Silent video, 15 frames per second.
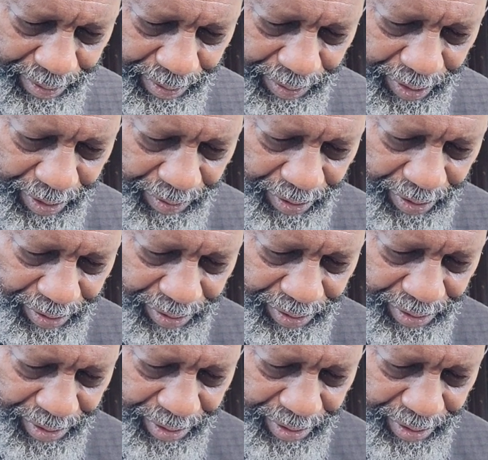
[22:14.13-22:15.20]
Oh, there he is.
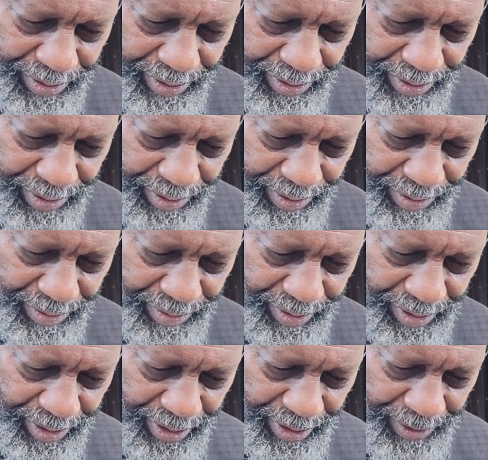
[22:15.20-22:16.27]

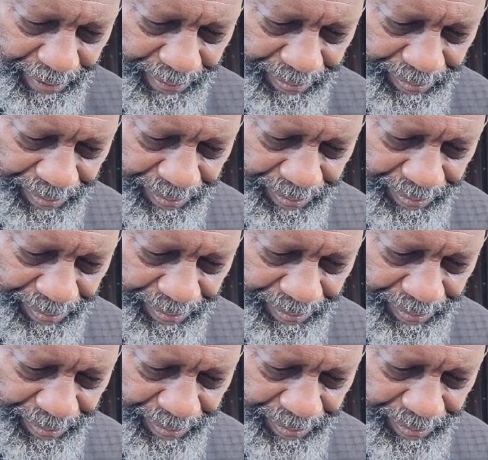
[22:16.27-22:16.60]
Okay.